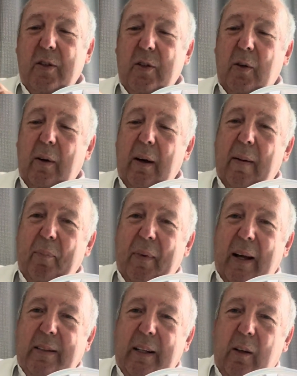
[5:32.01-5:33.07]
So
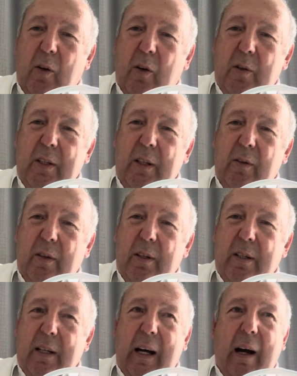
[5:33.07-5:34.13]
as it goes into the
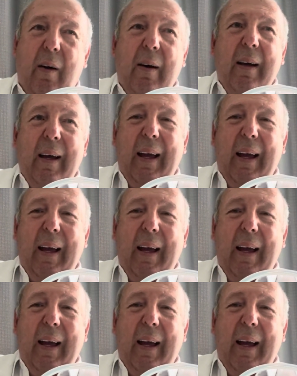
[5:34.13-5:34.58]
skull,